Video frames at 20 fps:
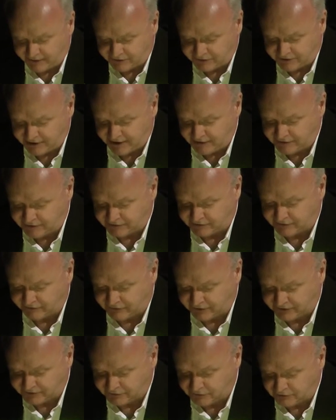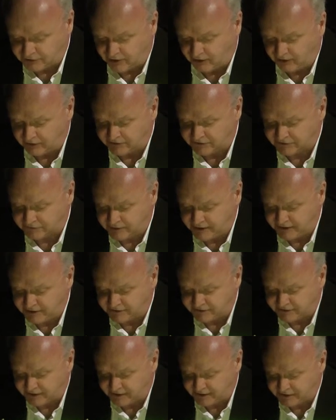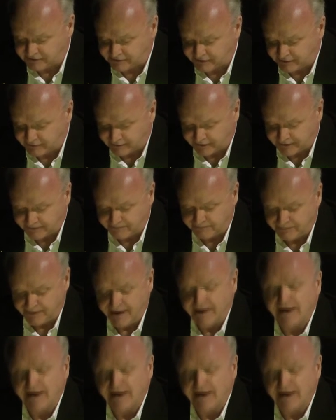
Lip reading: exchanges of the so-called screen studies era.